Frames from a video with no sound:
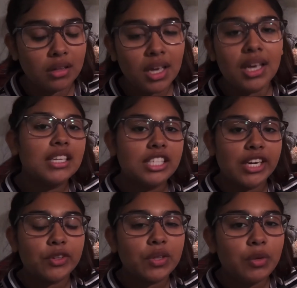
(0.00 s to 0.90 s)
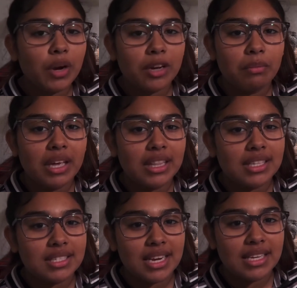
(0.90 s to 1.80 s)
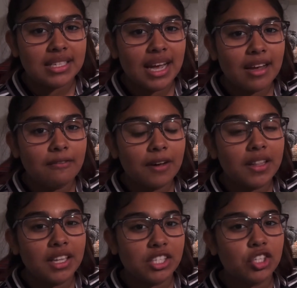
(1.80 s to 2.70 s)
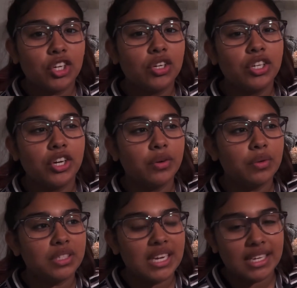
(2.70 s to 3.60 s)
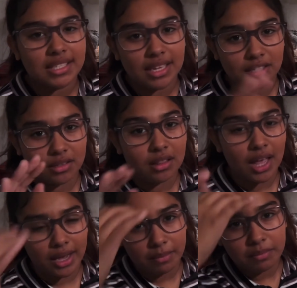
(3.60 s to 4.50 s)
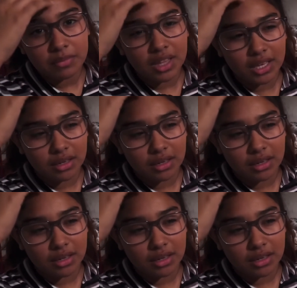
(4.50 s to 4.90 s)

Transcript: I generally recommend that snakes have, unless they're, you know, snakes that climb, like